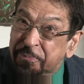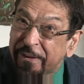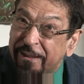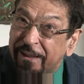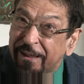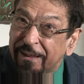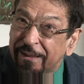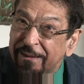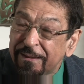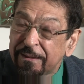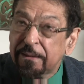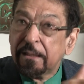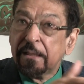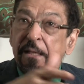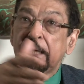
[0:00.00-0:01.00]
speaking.
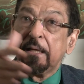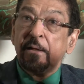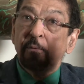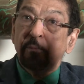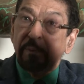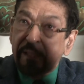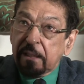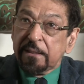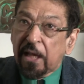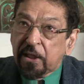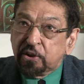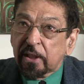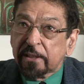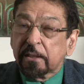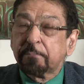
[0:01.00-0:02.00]
Within the
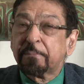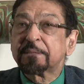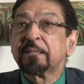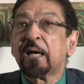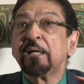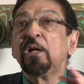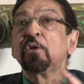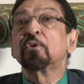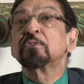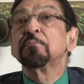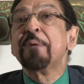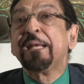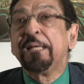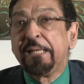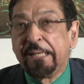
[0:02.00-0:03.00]
Asiatic Bazaar, it was
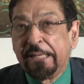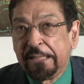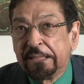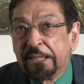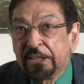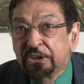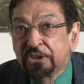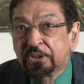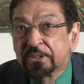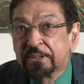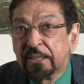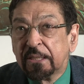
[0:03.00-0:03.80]
mainly English.